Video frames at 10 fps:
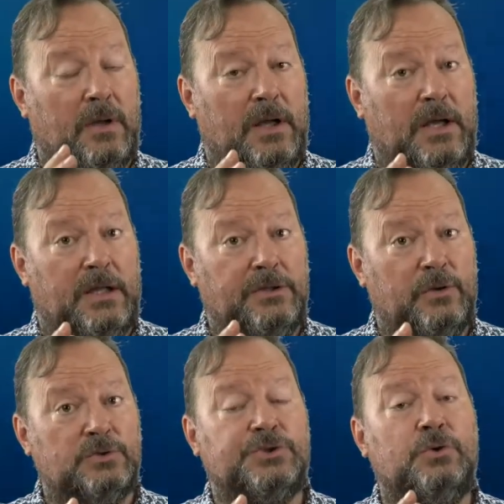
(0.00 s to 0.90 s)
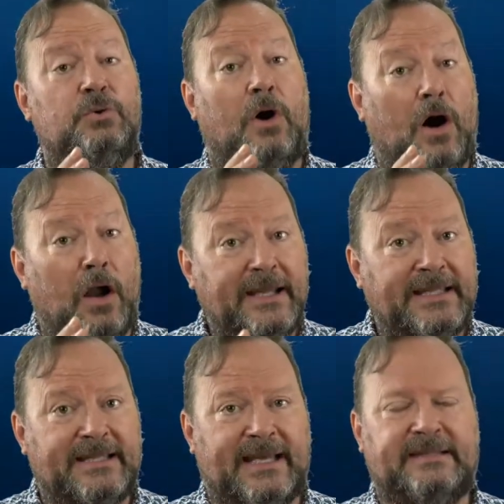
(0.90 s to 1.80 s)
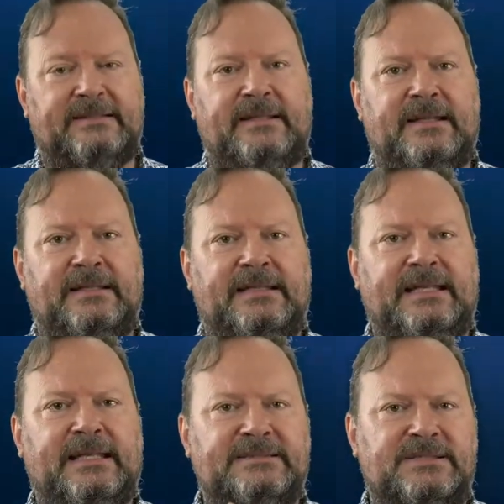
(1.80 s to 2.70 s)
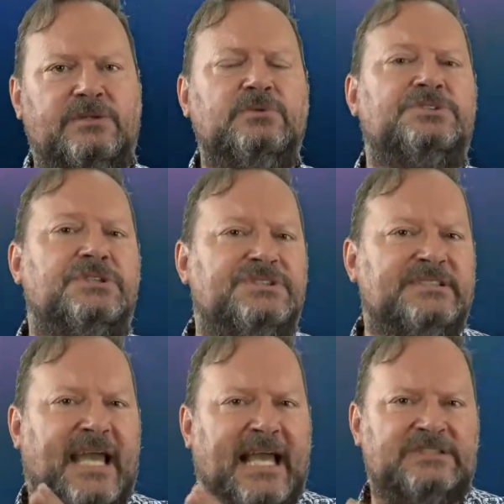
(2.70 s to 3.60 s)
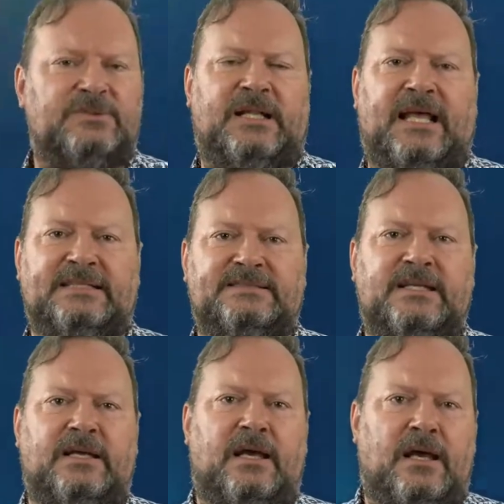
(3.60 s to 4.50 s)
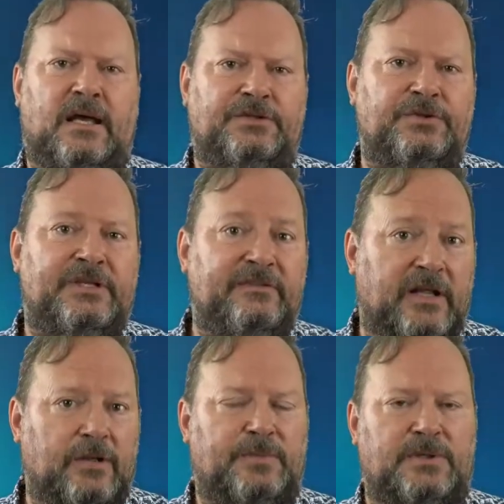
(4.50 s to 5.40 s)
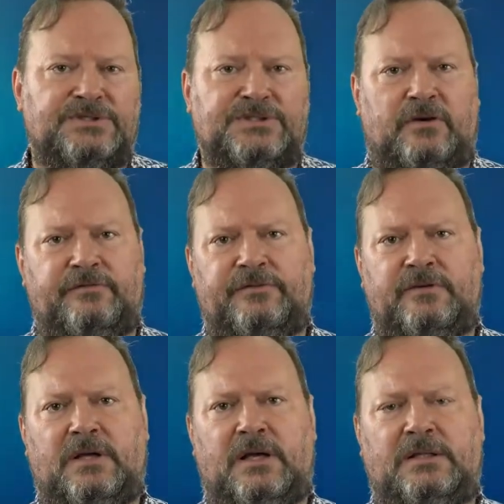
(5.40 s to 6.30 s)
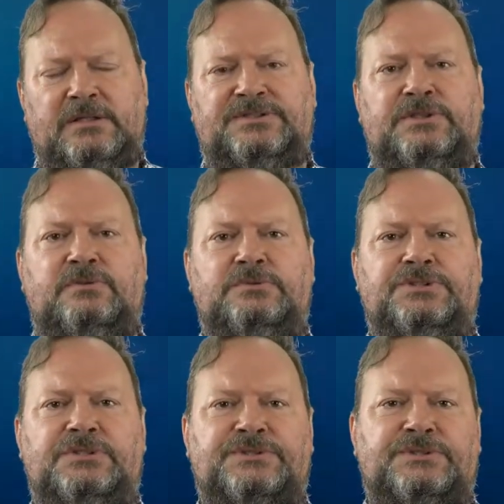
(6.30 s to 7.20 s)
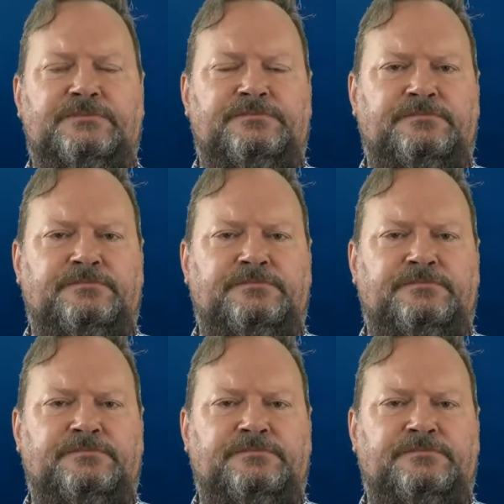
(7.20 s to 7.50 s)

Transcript: uh, those who architect uh, the solutions as well as uh, to developers of uh, the solutions.